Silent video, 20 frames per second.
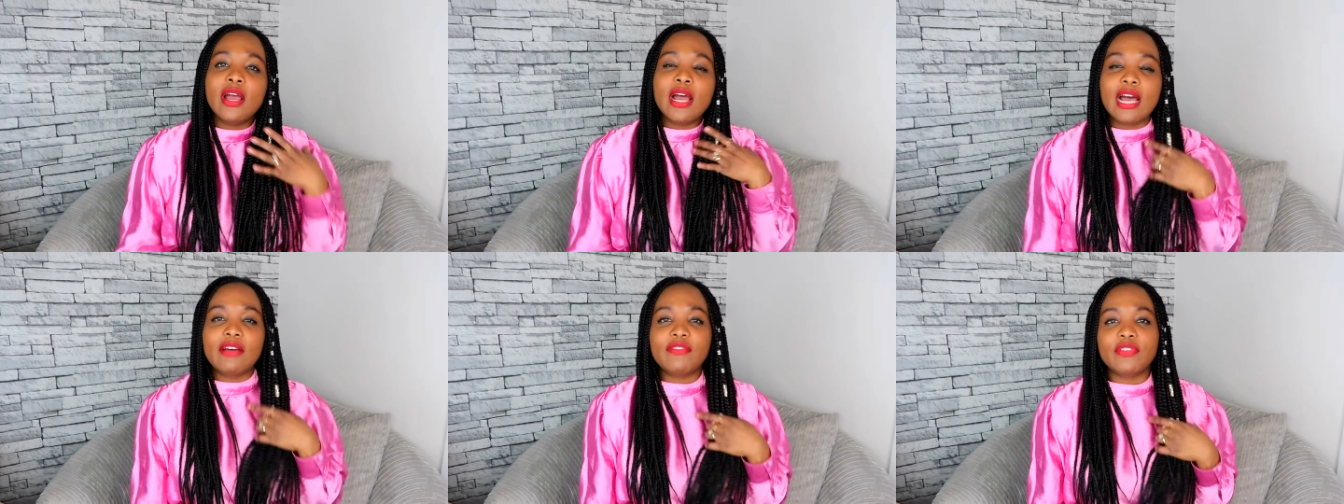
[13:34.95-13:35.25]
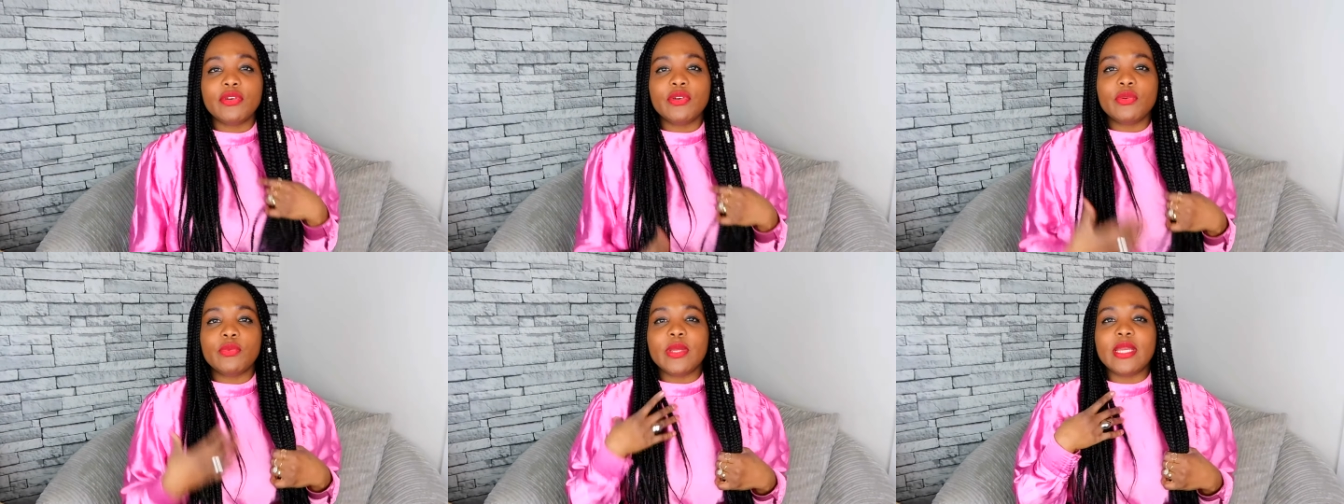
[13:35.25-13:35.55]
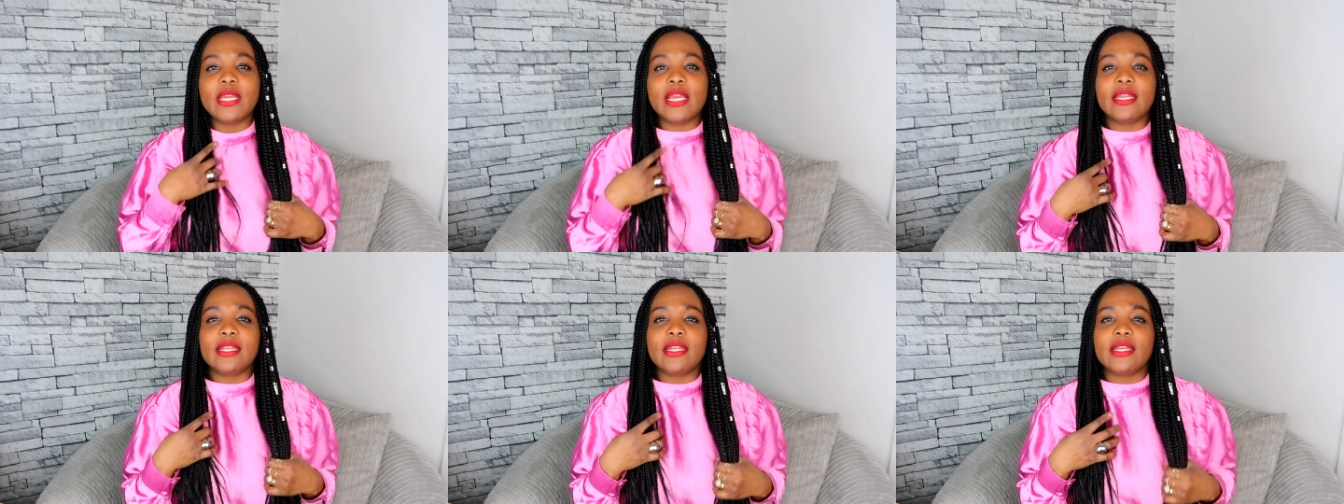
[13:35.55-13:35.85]
Have a good
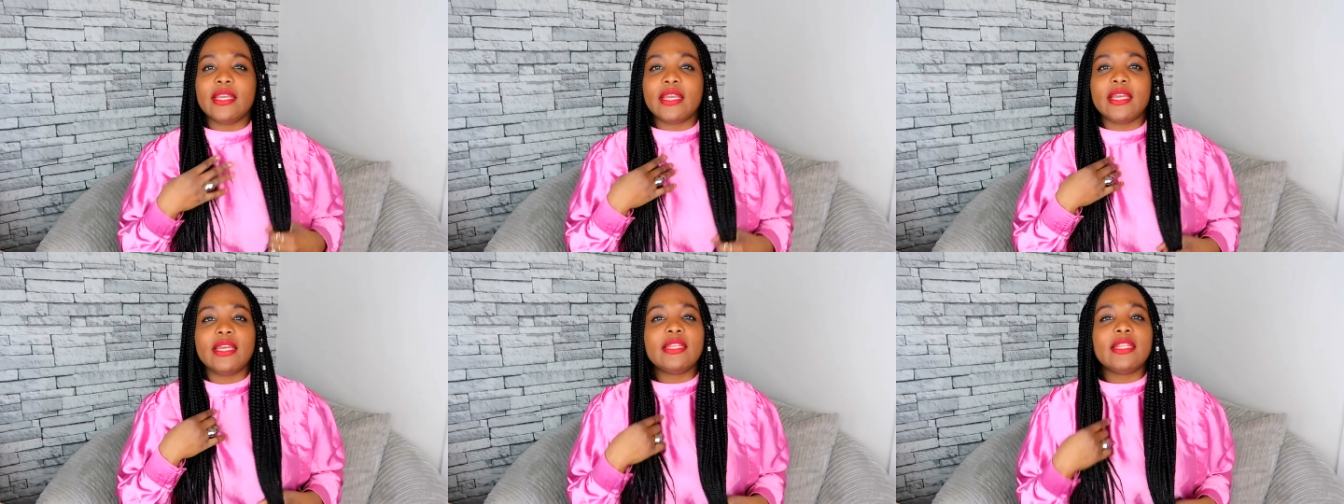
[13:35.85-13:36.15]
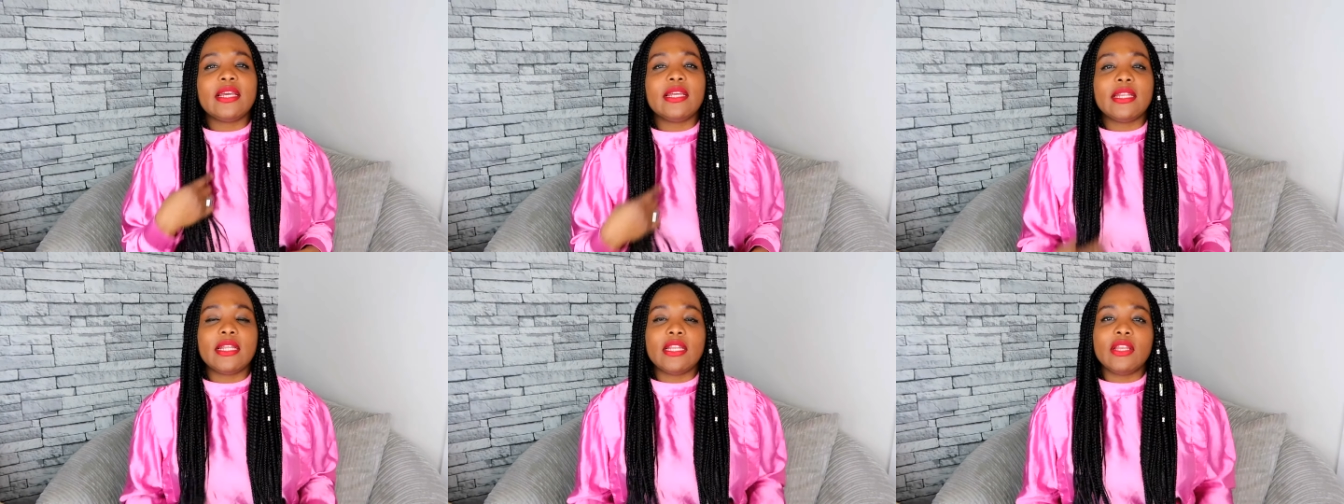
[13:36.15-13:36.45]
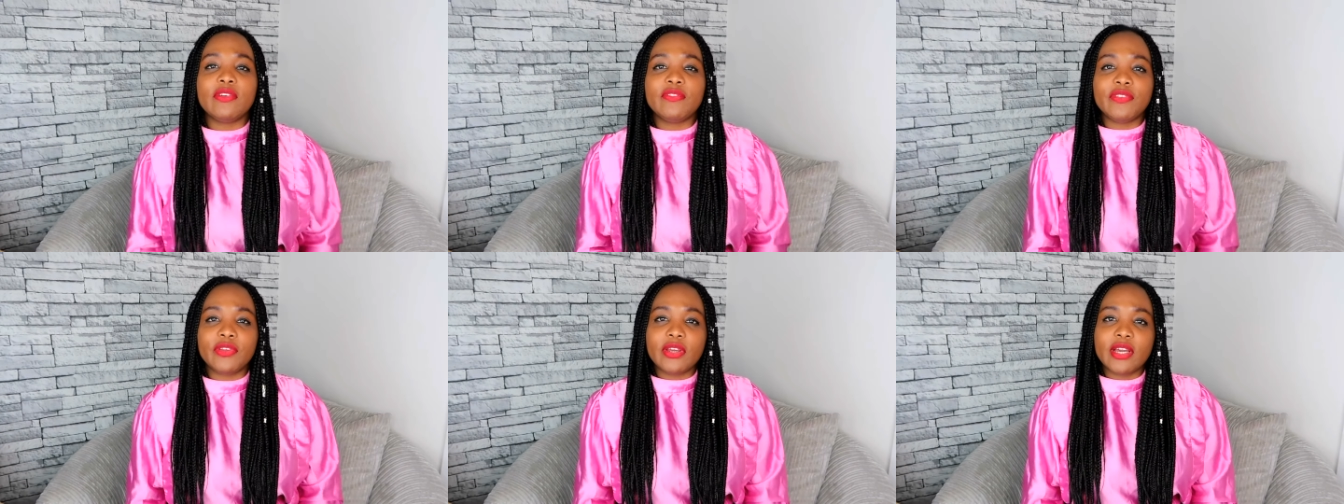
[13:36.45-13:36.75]
weekend again, and I
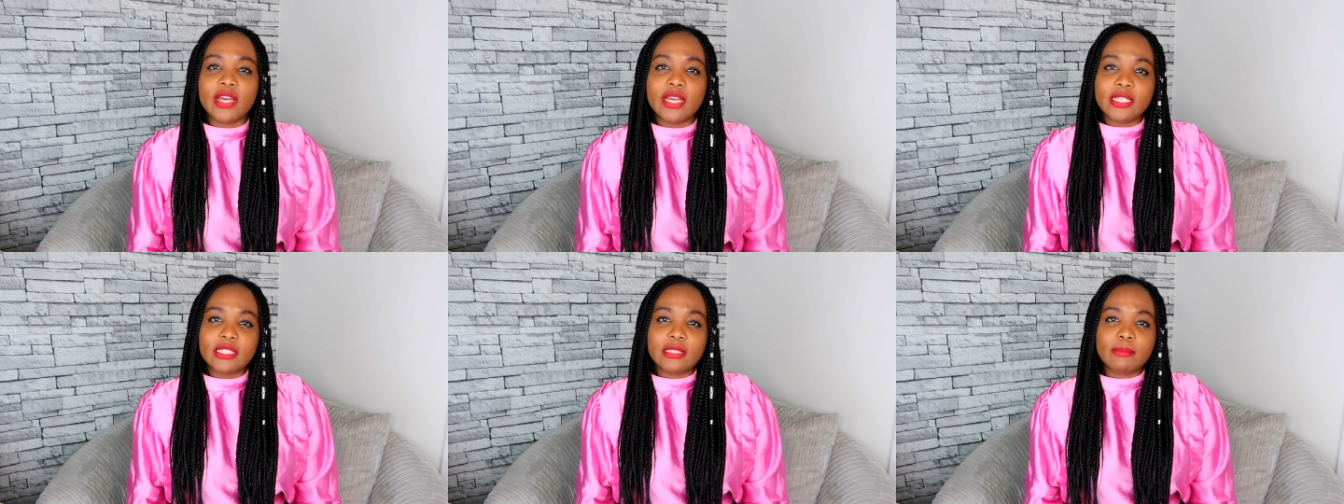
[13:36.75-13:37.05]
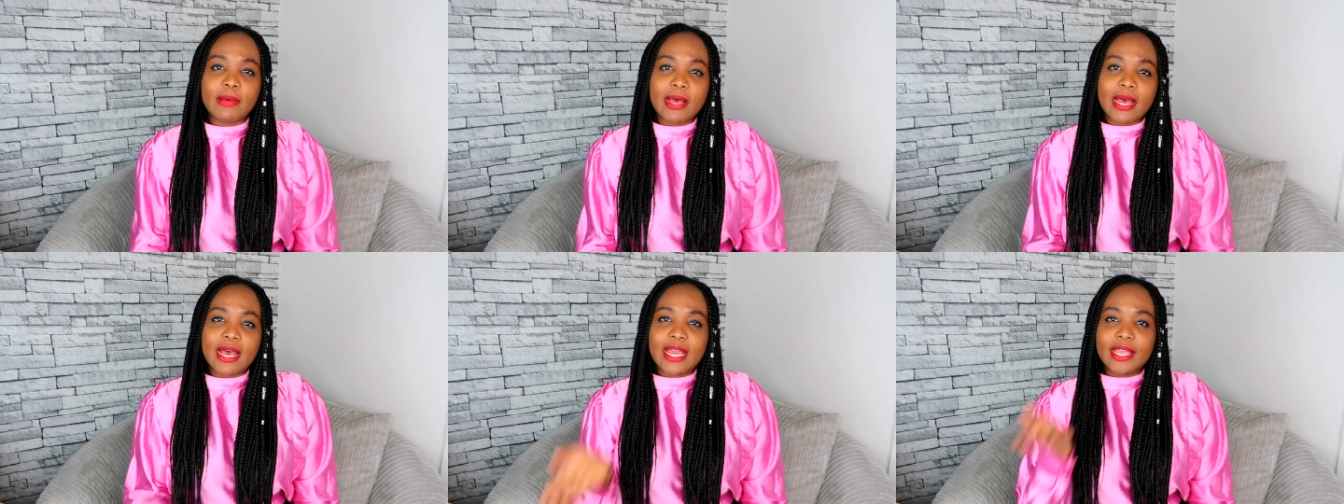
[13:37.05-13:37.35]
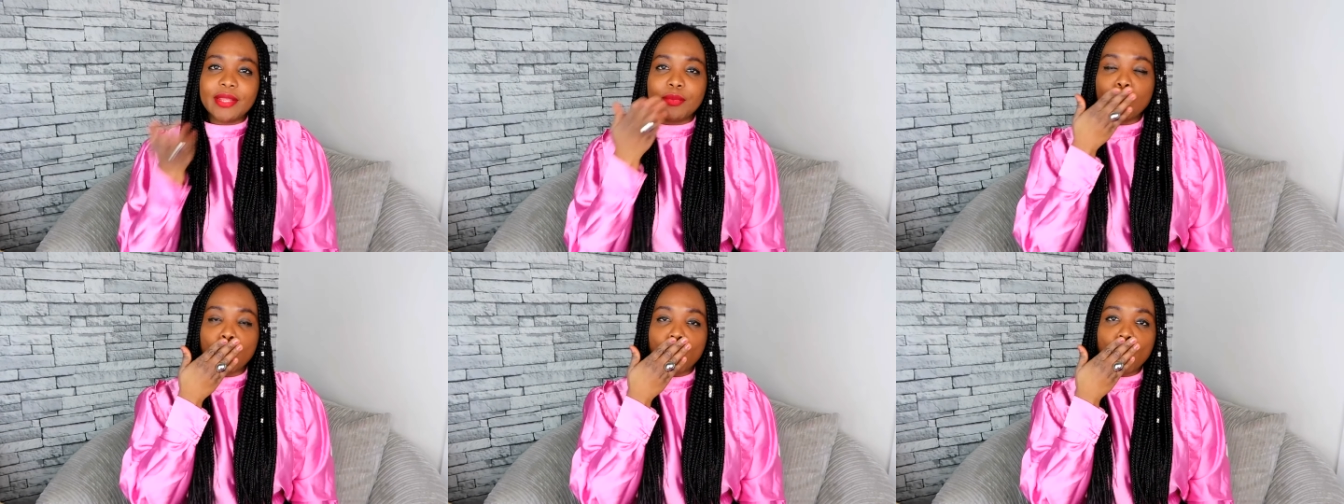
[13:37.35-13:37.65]
love you guys.
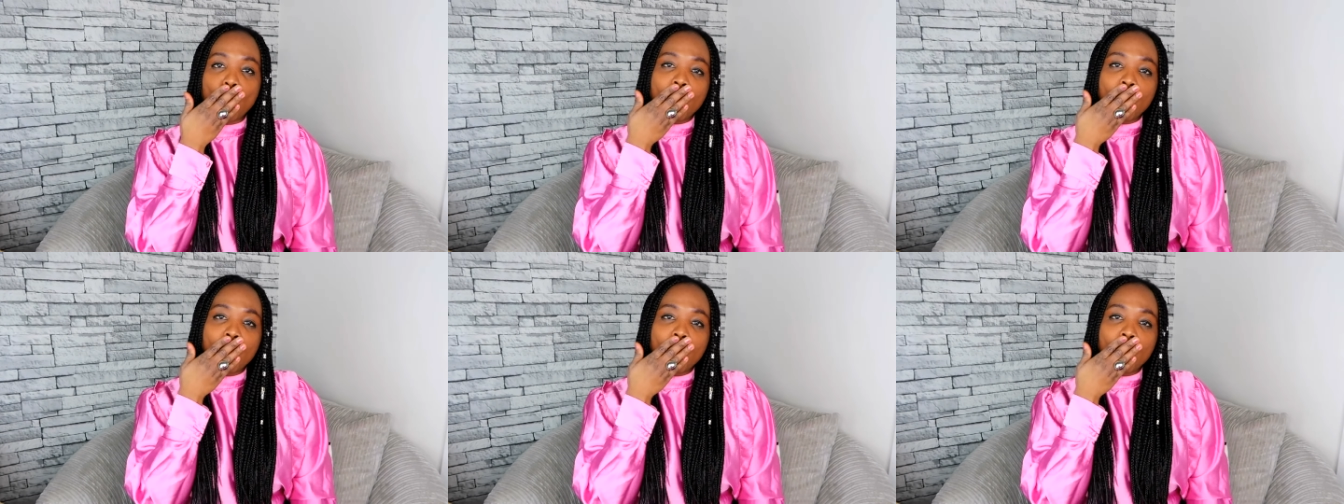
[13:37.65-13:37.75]
Bye.